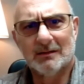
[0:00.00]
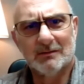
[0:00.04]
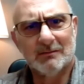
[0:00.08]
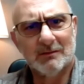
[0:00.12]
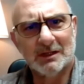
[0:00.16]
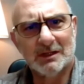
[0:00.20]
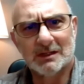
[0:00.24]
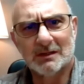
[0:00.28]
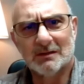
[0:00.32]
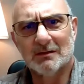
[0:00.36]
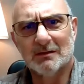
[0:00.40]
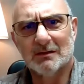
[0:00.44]
I
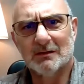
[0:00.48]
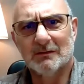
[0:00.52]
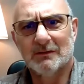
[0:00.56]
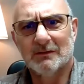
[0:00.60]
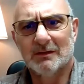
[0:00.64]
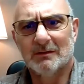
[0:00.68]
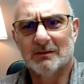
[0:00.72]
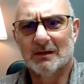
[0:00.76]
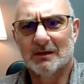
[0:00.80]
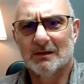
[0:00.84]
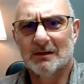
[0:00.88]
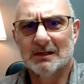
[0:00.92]
wish all
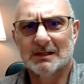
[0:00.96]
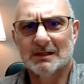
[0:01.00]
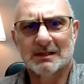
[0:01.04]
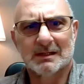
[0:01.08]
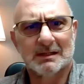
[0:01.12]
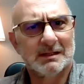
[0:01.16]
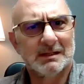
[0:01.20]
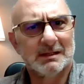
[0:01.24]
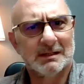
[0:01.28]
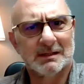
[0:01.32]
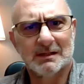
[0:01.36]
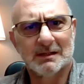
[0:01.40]
of you
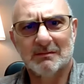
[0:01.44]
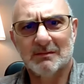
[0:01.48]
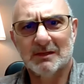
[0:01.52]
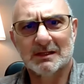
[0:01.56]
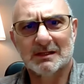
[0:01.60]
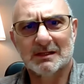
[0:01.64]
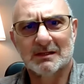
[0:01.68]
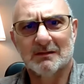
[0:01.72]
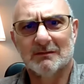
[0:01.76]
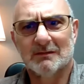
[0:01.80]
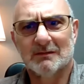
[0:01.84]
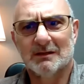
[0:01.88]
guys just the
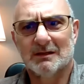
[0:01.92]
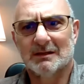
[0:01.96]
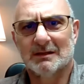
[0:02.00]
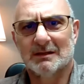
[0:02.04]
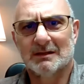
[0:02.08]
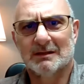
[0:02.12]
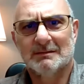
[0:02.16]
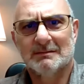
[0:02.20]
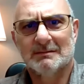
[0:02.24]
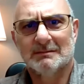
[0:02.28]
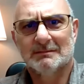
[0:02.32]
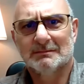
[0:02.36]
best of
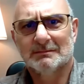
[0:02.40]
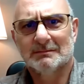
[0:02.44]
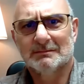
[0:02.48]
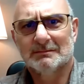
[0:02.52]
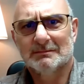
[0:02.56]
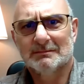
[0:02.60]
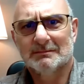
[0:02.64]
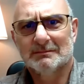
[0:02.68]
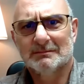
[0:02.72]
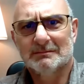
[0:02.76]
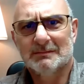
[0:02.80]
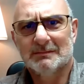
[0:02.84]
luck.
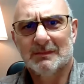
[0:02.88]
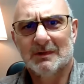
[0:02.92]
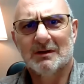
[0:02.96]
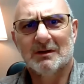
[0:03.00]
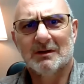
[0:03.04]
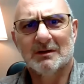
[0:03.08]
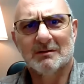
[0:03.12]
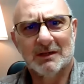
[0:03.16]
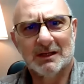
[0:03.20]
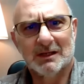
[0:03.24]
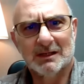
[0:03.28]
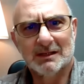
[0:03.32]

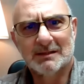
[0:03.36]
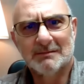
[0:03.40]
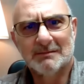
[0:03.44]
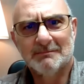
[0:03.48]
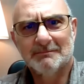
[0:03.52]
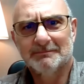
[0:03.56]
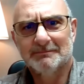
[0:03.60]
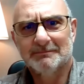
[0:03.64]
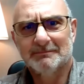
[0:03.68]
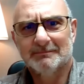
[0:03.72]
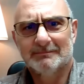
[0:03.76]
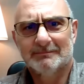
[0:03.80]
God bless.